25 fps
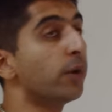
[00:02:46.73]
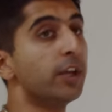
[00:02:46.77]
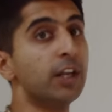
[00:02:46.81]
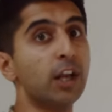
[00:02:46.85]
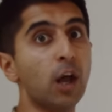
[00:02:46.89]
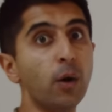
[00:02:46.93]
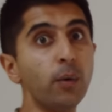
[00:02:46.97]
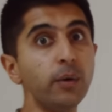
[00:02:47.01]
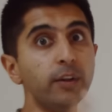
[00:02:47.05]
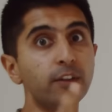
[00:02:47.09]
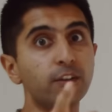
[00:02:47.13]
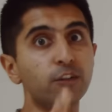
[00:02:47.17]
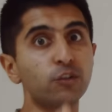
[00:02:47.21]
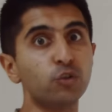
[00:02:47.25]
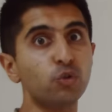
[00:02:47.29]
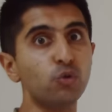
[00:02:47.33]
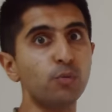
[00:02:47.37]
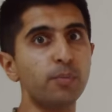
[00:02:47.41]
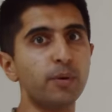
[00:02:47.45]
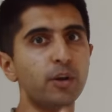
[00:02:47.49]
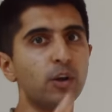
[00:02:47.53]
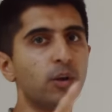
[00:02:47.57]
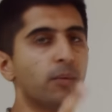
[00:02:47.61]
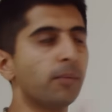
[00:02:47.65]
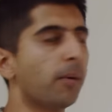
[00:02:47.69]
We know it's
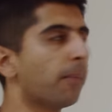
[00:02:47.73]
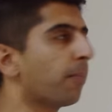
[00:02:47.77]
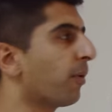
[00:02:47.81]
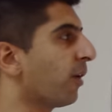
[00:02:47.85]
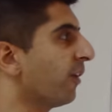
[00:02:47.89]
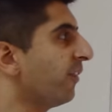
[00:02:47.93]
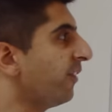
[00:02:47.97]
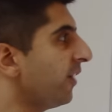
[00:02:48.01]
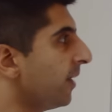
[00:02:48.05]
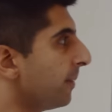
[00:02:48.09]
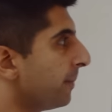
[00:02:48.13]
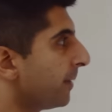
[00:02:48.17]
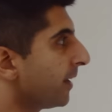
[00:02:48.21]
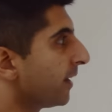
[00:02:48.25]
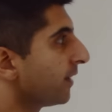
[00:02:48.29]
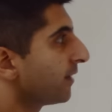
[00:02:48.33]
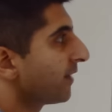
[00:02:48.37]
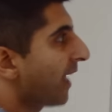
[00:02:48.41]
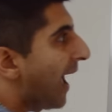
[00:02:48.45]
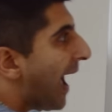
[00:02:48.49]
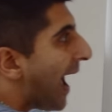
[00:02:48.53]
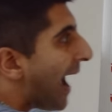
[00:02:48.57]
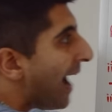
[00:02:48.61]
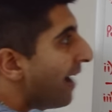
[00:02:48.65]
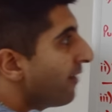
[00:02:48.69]
supernormal profit
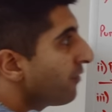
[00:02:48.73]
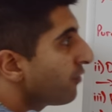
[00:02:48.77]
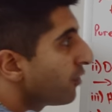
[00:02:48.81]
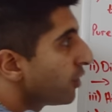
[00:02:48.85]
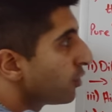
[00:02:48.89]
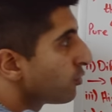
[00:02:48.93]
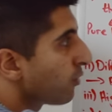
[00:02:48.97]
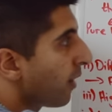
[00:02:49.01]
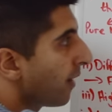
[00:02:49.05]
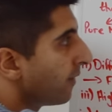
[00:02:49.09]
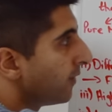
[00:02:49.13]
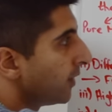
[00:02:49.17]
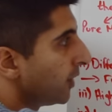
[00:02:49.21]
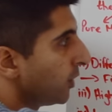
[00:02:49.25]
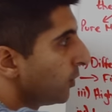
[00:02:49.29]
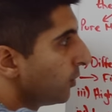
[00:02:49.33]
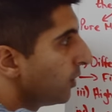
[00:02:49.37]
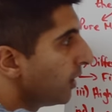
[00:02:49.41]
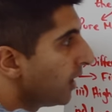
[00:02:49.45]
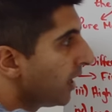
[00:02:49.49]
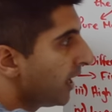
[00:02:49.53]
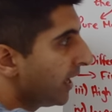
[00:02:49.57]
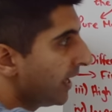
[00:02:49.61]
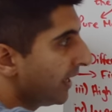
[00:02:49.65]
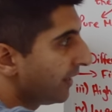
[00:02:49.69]
because average
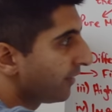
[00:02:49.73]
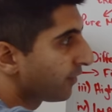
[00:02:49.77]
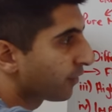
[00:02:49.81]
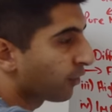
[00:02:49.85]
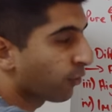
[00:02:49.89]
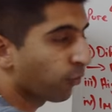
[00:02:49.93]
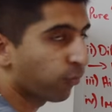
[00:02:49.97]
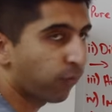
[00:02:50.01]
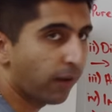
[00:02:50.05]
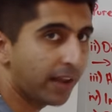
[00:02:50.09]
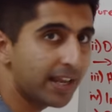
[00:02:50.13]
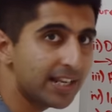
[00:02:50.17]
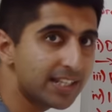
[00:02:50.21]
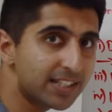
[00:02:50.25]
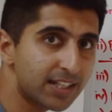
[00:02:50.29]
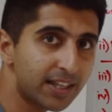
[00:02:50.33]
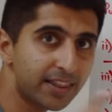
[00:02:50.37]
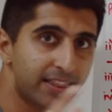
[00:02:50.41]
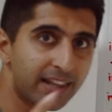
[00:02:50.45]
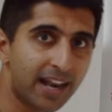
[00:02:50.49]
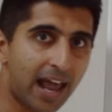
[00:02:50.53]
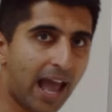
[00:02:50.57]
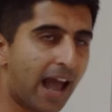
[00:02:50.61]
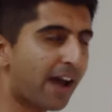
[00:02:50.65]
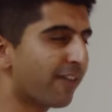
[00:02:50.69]
revenue is
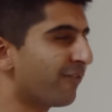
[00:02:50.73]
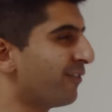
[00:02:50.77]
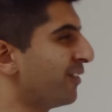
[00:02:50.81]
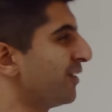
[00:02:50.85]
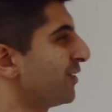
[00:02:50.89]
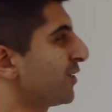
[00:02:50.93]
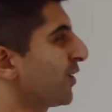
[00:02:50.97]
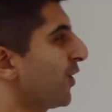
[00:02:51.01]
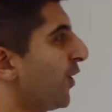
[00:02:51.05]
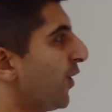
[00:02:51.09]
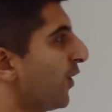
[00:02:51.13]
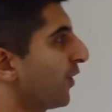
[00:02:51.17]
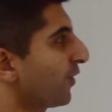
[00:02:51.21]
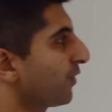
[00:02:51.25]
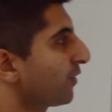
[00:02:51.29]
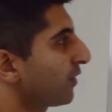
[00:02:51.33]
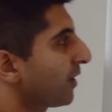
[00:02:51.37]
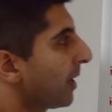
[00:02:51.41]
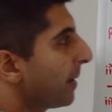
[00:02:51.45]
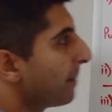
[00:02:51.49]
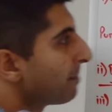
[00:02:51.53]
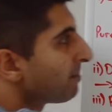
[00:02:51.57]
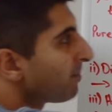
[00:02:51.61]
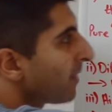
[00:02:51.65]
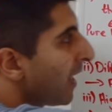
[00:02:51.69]
greater than average
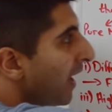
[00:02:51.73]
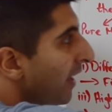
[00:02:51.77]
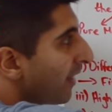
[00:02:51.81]
cost.